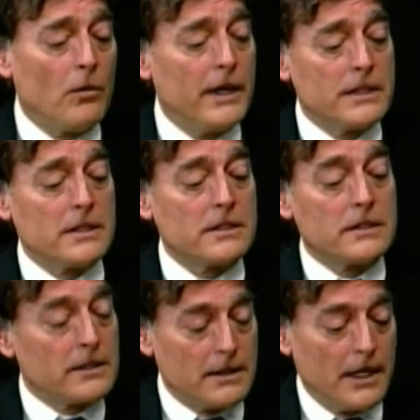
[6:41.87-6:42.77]
way since
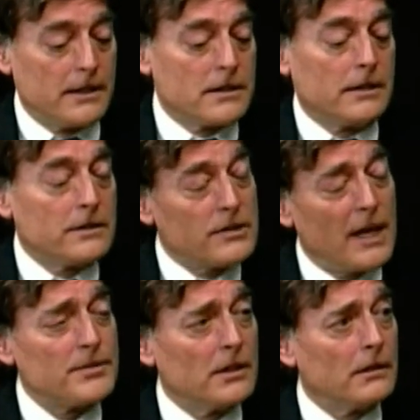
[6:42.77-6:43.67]
its its
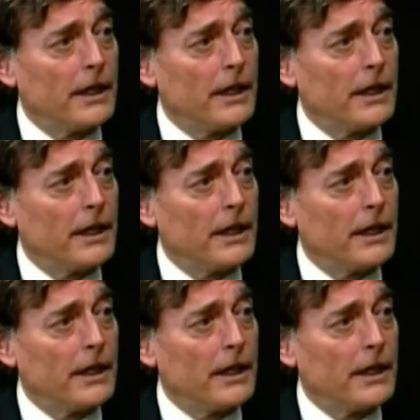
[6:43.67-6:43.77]
inception.